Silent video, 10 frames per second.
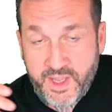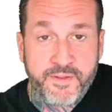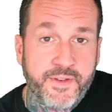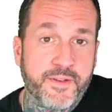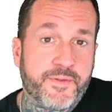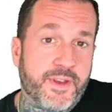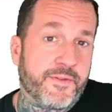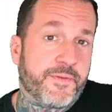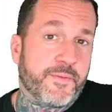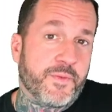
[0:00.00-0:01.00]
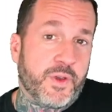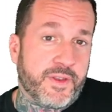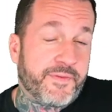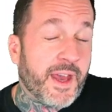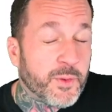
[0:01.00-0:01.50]
if if if
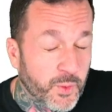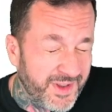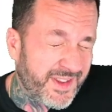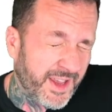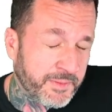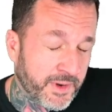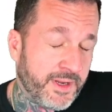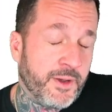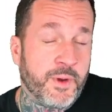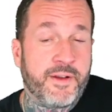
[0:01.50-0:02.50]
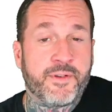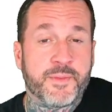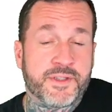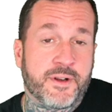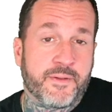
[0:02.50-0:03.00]
if that would take money away
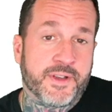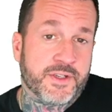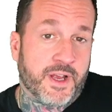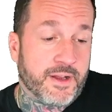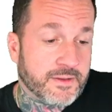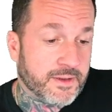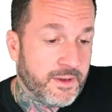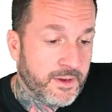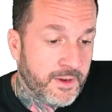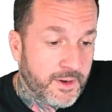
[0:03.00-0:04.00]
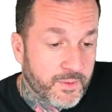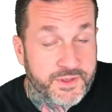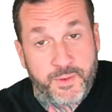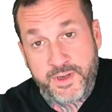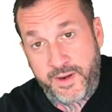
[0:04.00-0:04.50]
from a starving child,
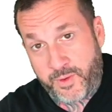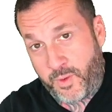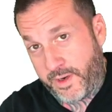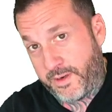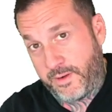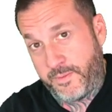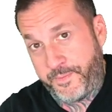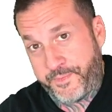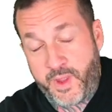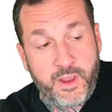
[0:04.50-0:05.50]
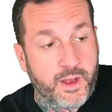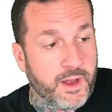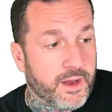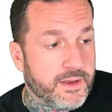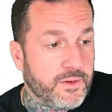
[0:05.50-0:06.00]
which I would never want to do.
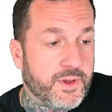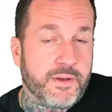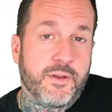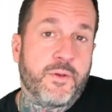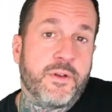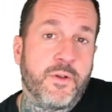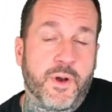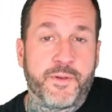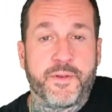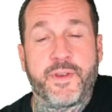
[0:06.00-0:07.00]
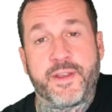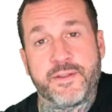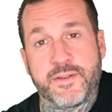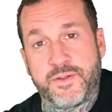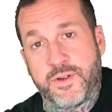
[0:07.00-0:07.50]
Uh, you can you can do other
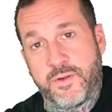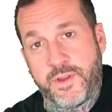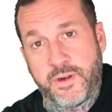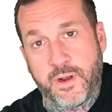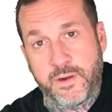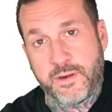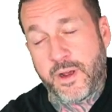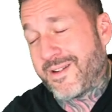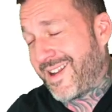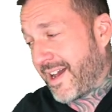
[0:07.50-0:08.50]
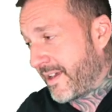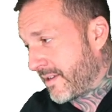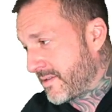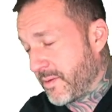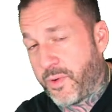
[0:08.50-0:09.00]
things to show your un
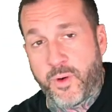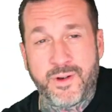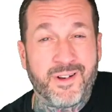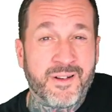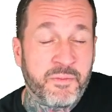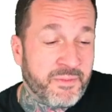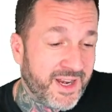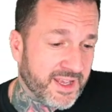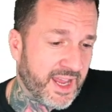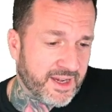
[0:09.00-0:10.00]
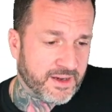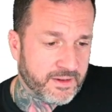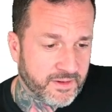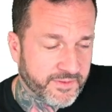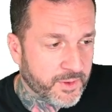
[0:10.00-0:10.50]
undying support, your
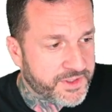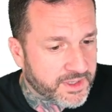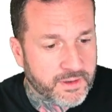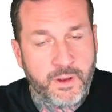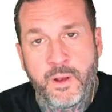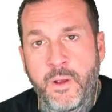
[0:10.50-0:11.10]
unmitigated devotion